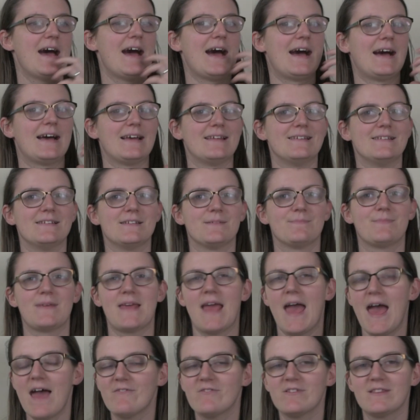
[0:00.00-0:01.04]
and
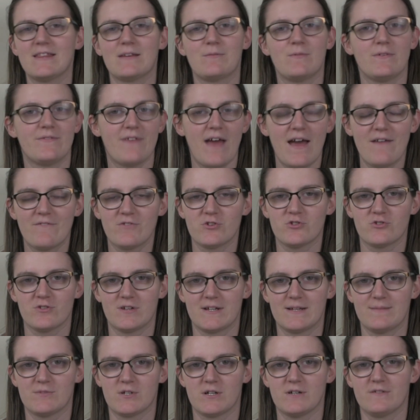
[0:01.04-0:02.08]
be everything we've ever
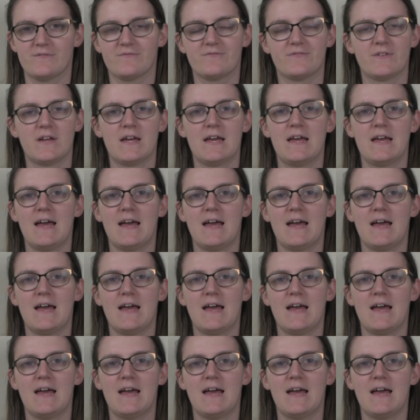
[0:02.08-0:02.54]
dreamed of.